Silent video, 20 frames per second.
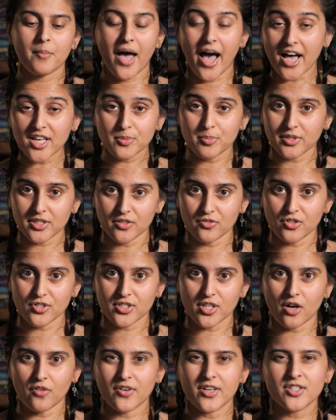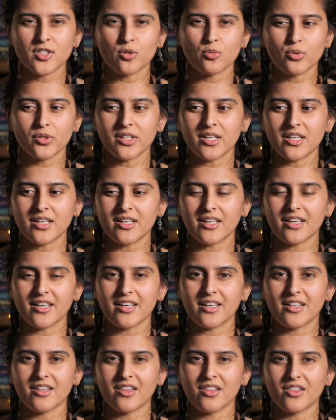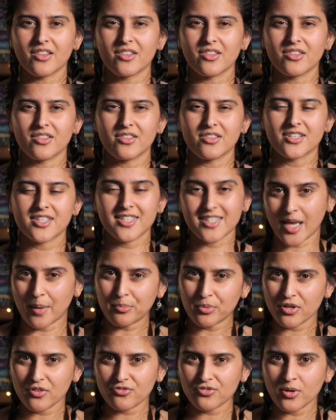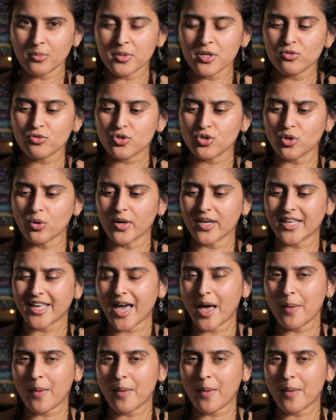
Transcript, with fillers: aspect of yourself isn't really separate from you, so it